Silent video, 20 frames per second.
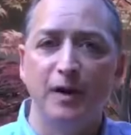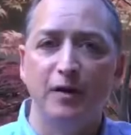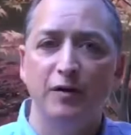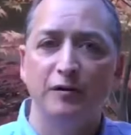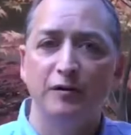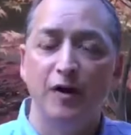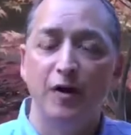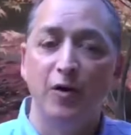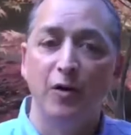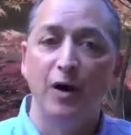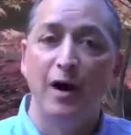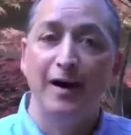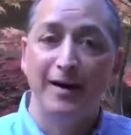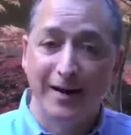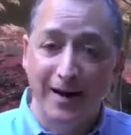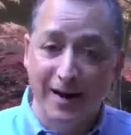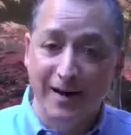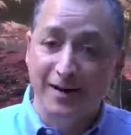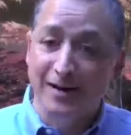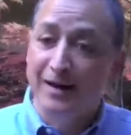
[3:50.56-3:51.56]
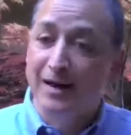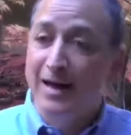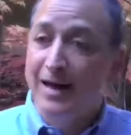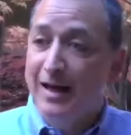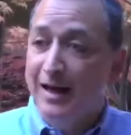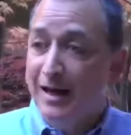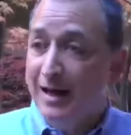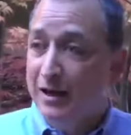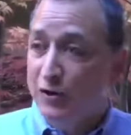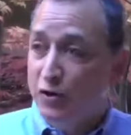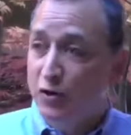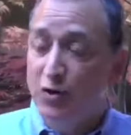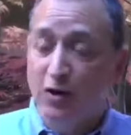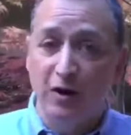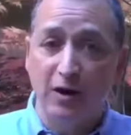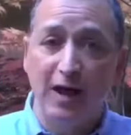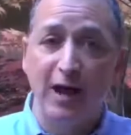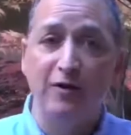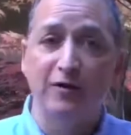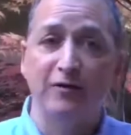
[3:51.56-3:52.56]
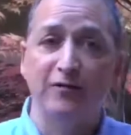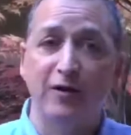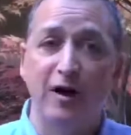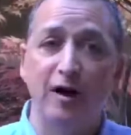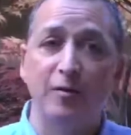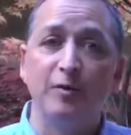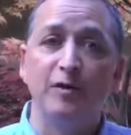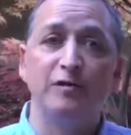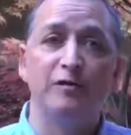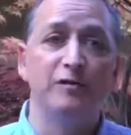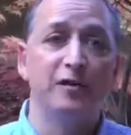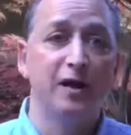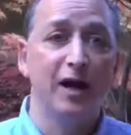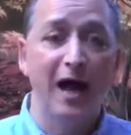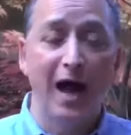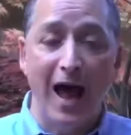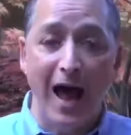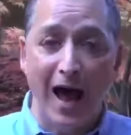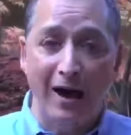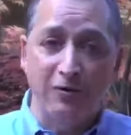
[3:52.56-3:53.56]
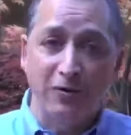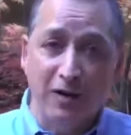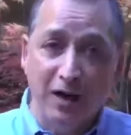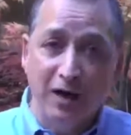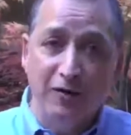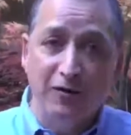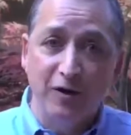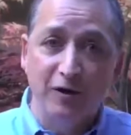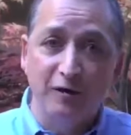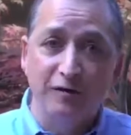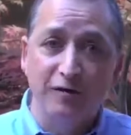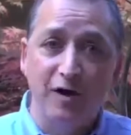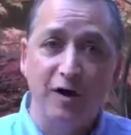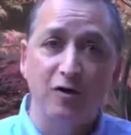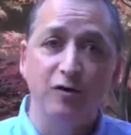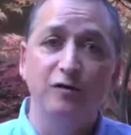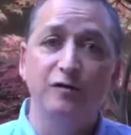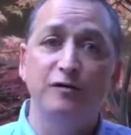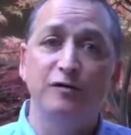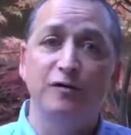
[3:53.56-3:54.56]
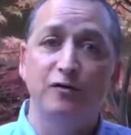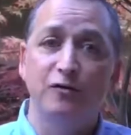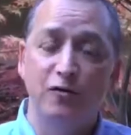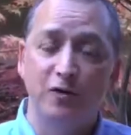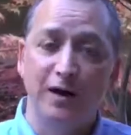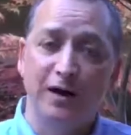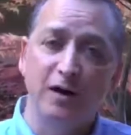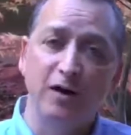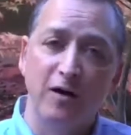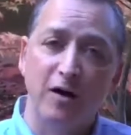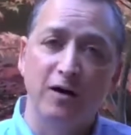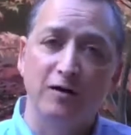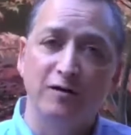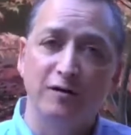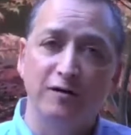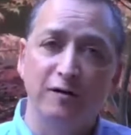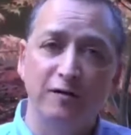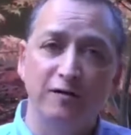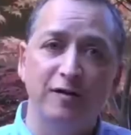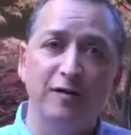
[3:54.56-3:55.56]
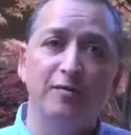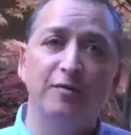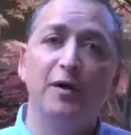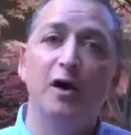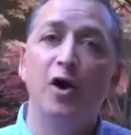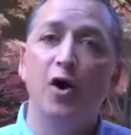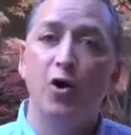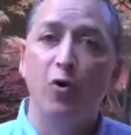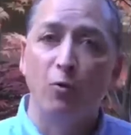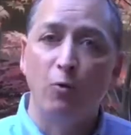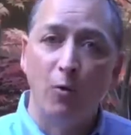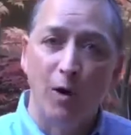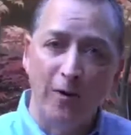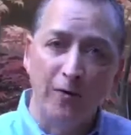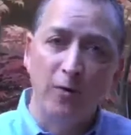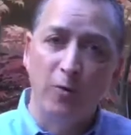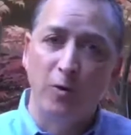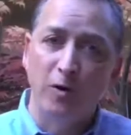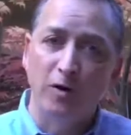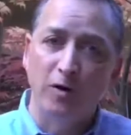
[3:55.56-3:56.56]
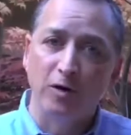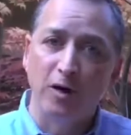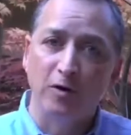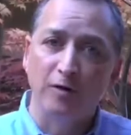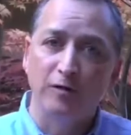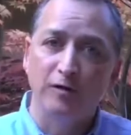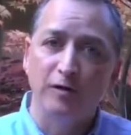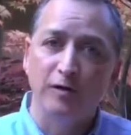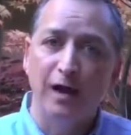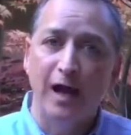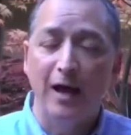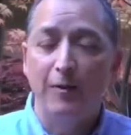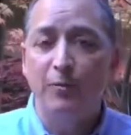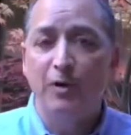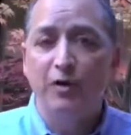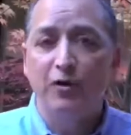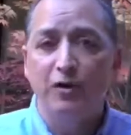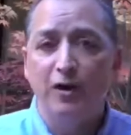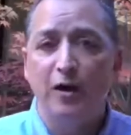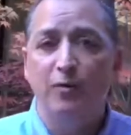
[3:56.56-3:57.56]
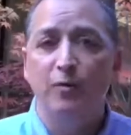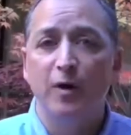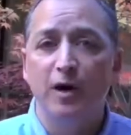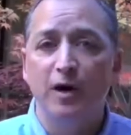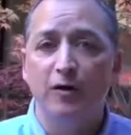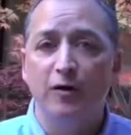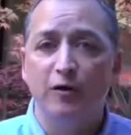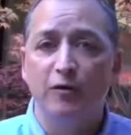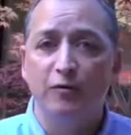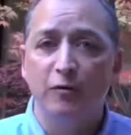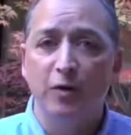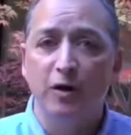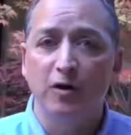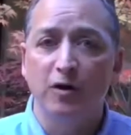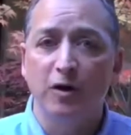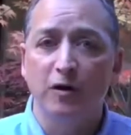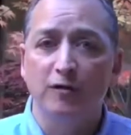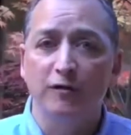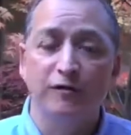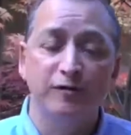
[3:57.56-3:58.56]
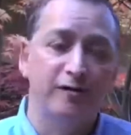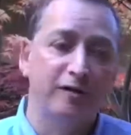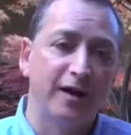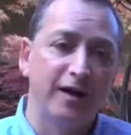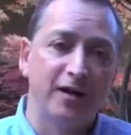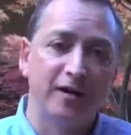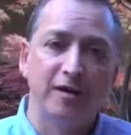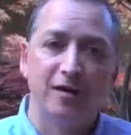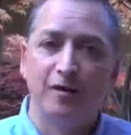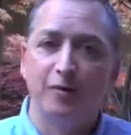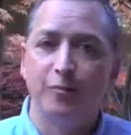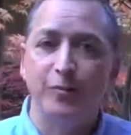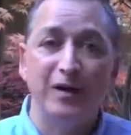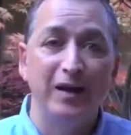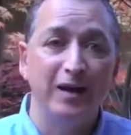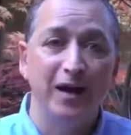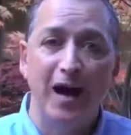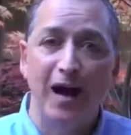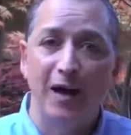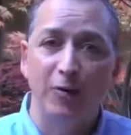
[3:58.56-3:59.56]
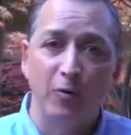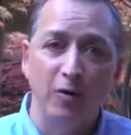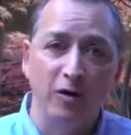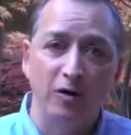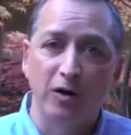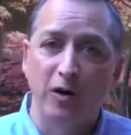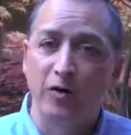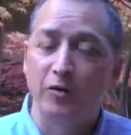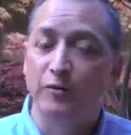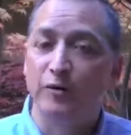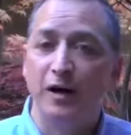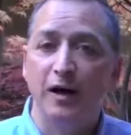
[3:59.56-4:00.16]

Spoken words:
So again, in your cloud environments, aggregate those nodes, create a large system, run the workloads, and when you're done running those workloads, like a BI workload